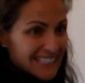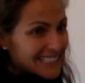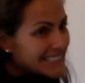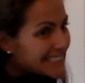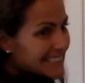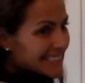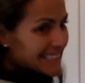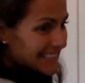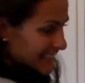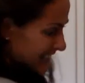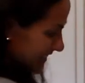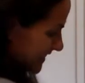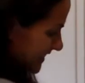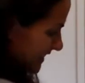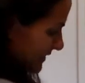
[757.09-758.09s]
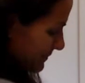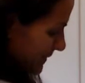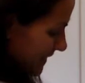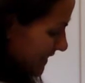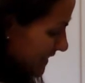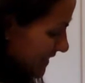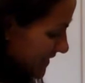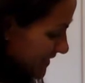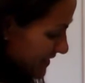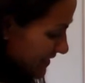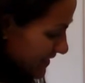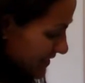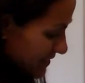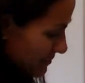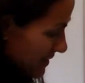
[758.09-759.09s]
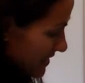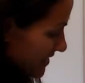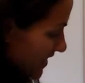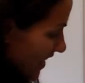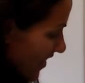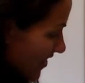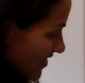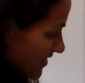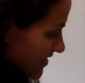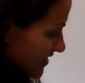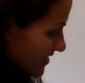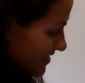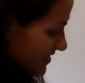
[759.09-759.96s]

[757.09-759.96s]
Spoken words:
Yeah. Peas and carrots.